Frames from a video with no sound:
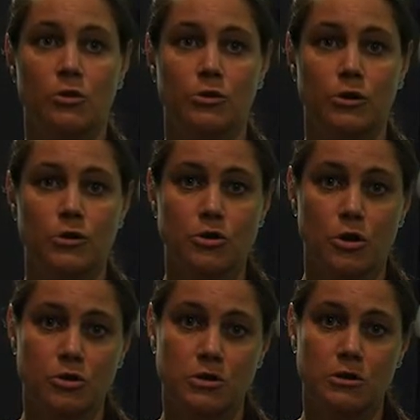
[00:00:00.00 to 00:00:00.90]
those
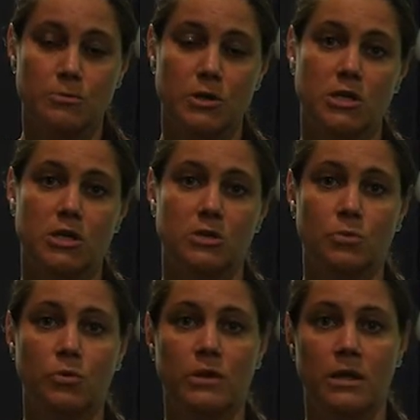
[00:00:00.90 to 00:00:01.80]
coastal species,
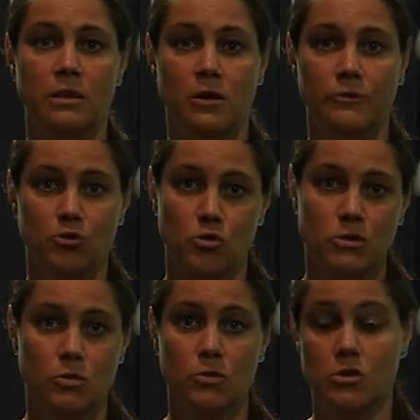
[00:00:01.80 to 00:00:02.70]
more than the offshore
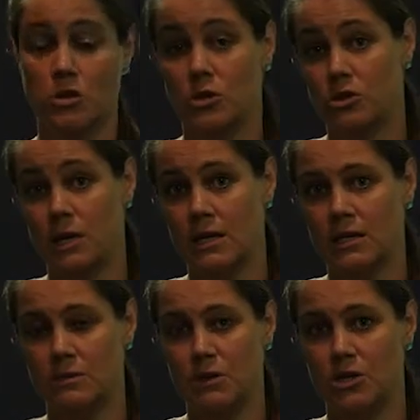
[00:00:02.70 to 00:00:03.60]
or oceanic
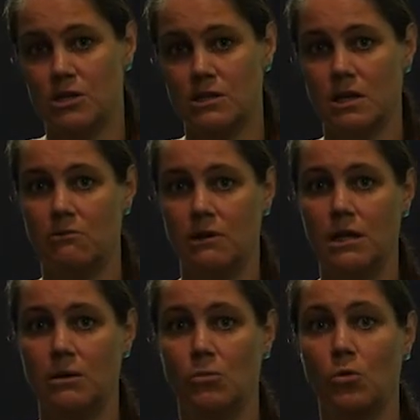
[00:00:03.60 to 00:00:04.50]
species, are
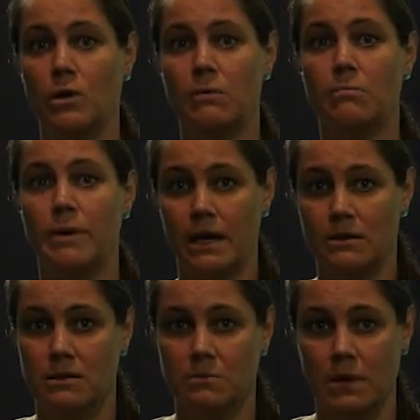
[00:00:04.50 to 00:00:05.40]
really more
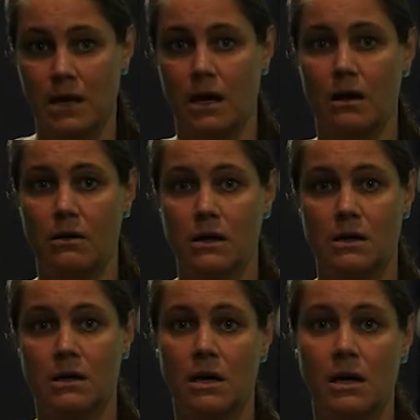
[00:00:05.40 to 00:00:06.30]
impacted by our
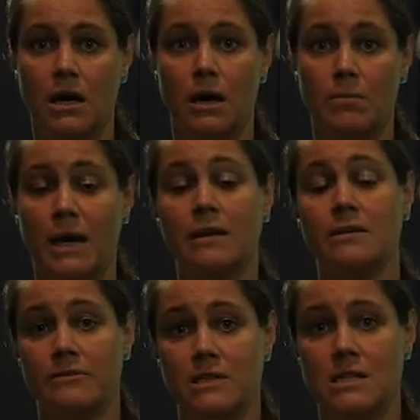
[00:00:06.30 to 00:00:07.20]

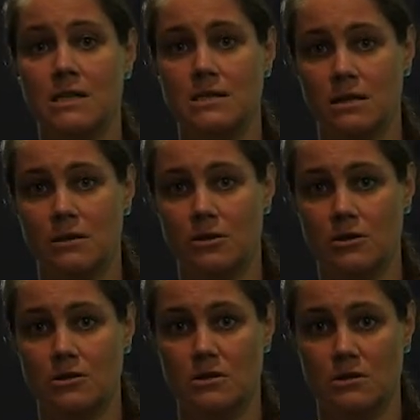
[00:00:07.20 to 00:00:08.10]
activities in the
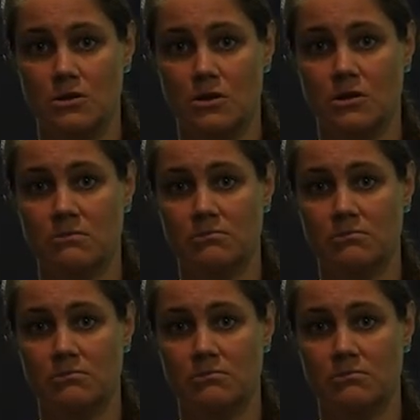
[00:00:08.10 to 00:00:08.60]
coastal zone.